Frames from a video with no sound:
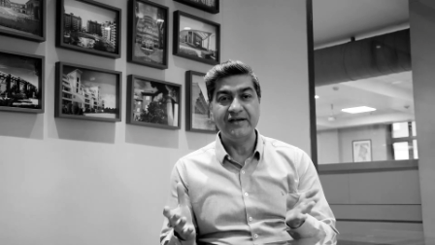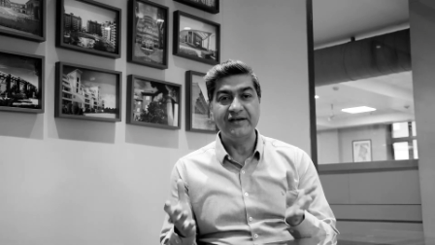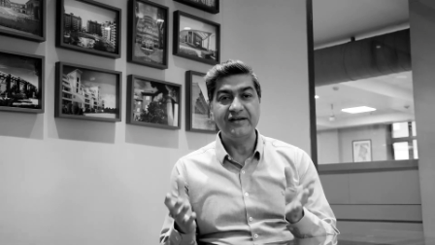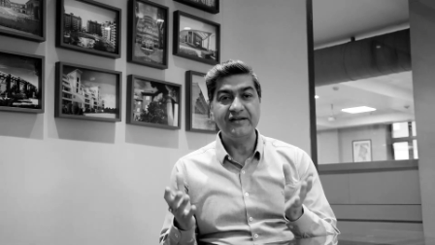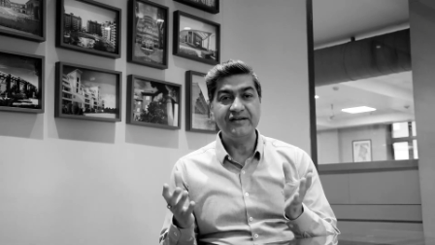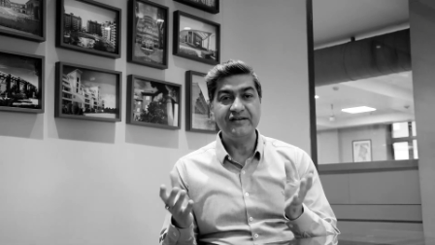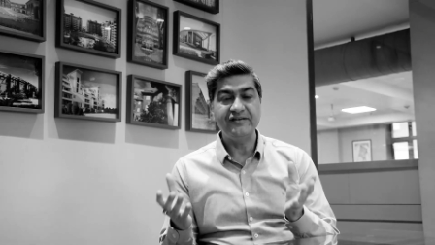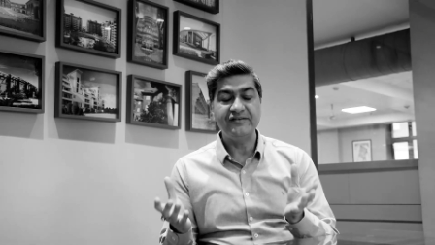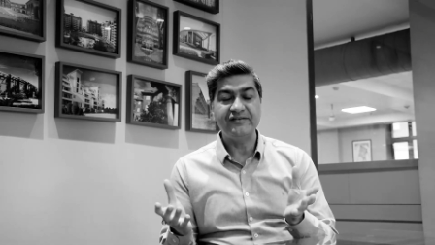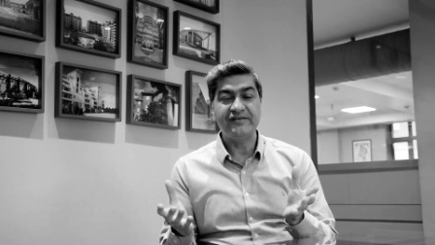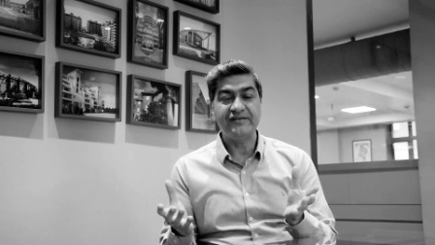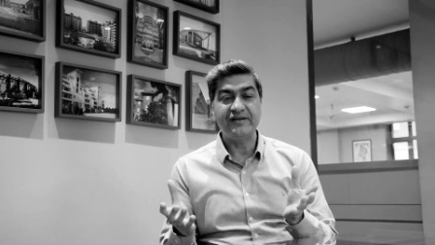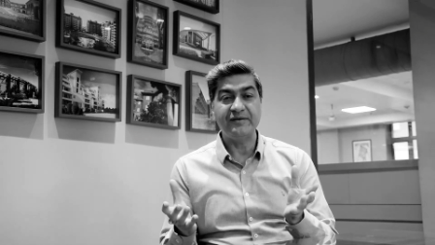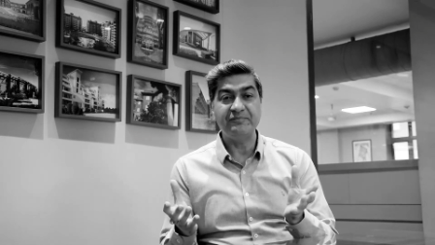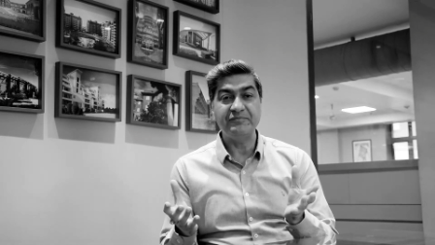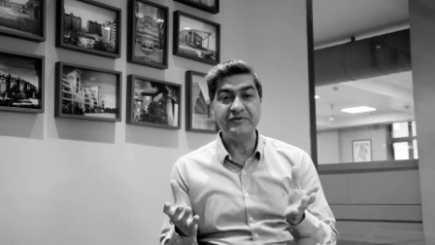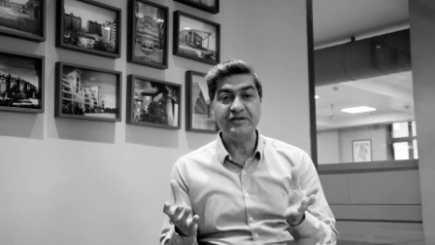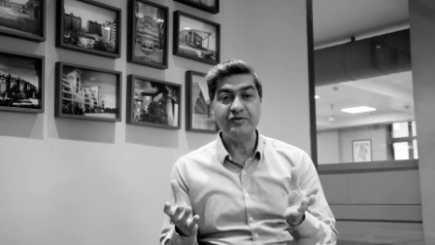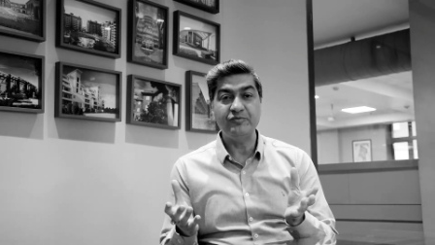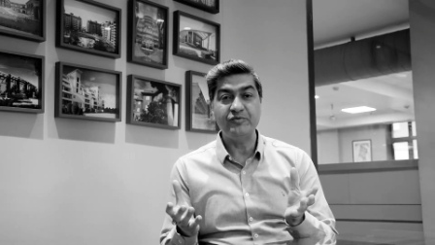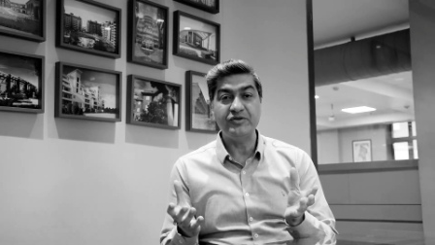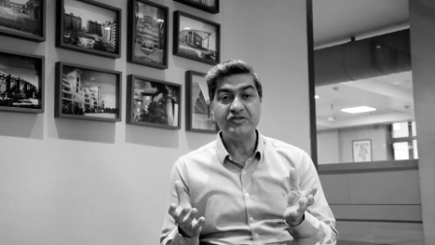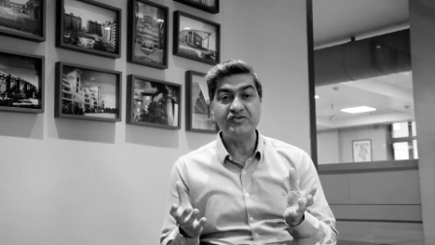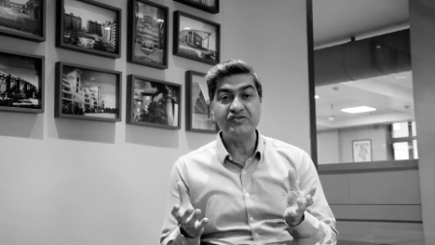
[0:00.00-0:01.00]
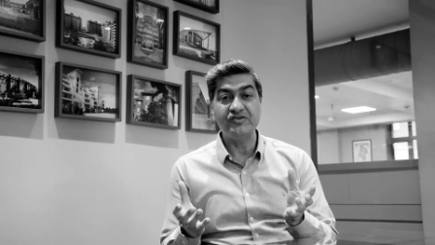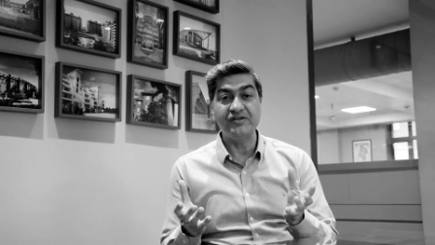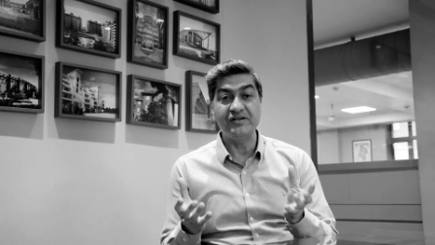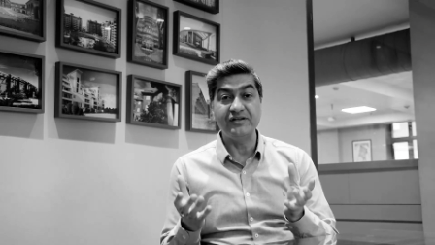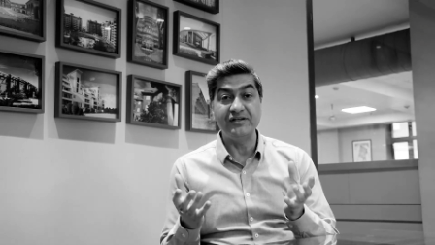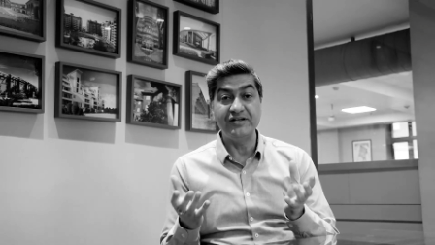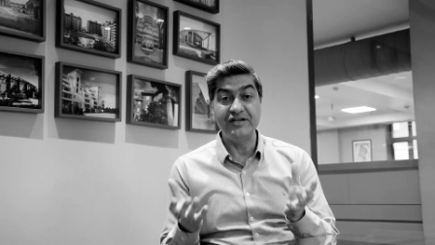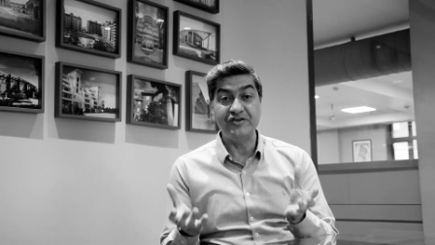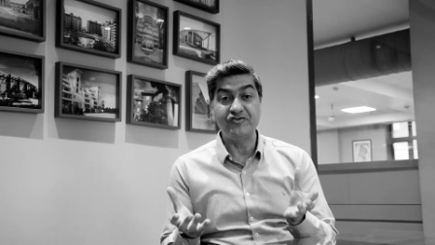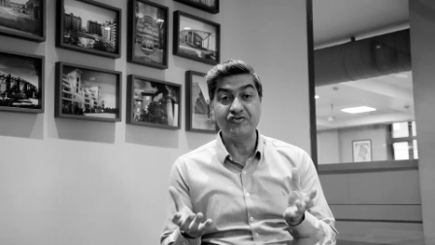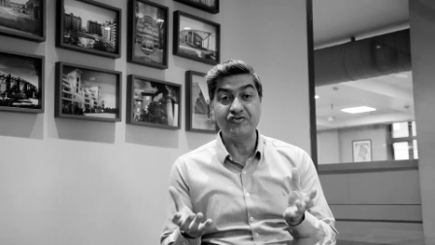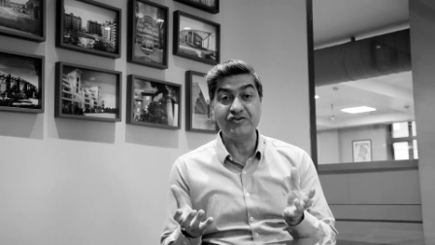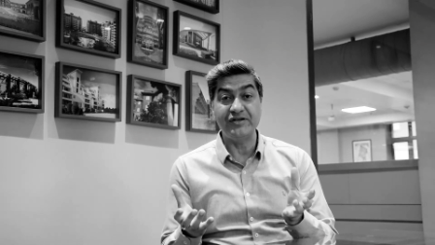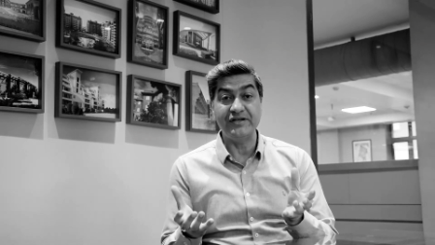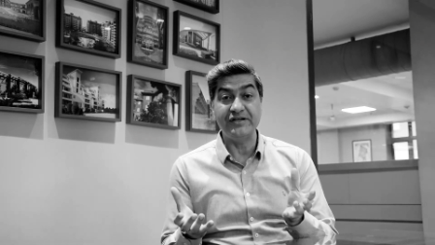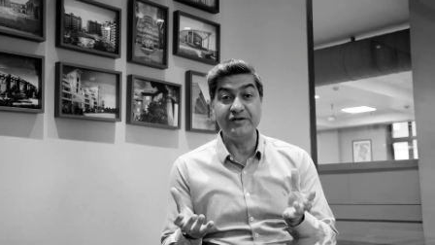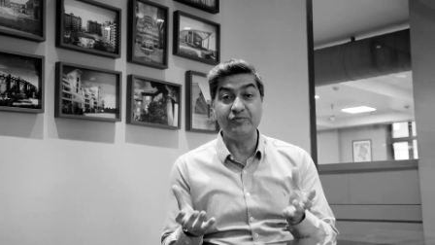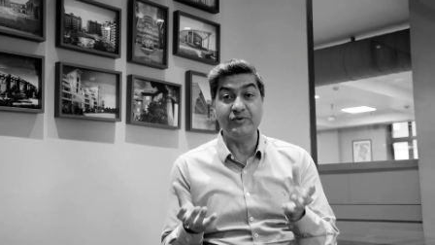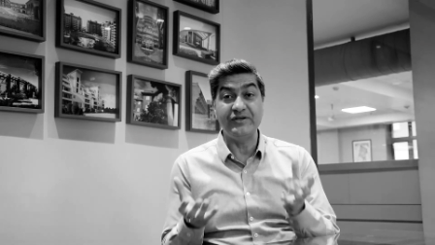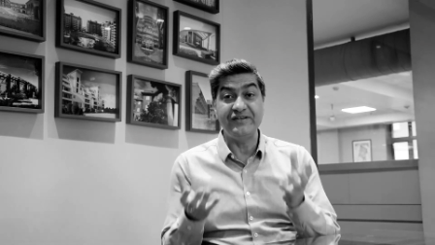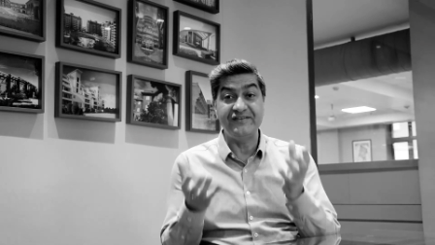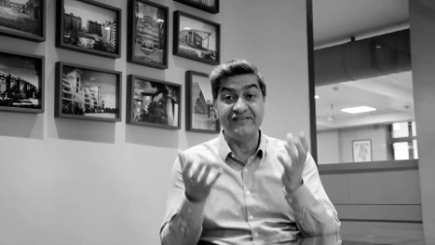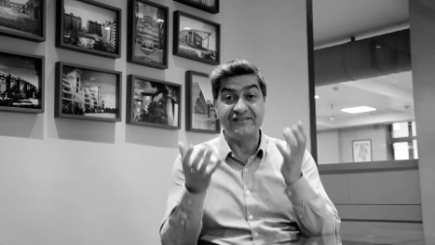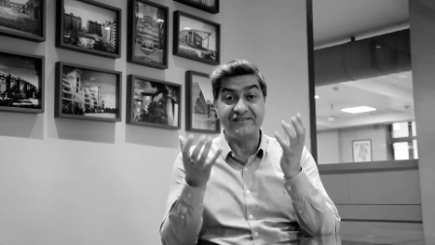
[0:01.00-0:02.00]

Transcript: It is something which literally we